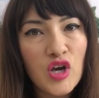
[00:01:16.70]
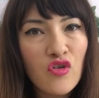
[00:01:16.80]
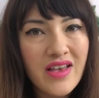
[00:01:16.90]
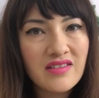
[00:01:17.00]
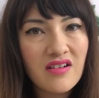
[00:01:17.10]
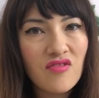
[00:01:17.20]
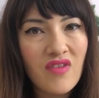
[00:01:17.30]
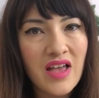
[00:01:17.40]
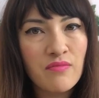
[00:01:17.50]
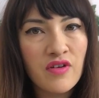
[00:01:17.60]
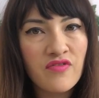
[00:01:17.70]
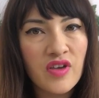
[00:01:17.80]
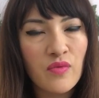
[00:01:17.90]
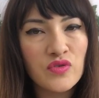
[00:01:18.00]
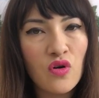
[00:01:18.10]
Creator Ryan
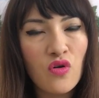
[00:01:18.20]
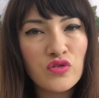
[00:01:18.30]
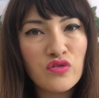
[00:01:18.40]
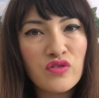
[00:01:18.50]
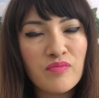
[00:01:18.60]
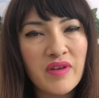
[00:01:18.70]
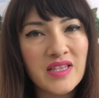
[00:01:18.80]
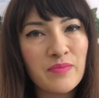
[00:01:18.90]
Murphy was also the brains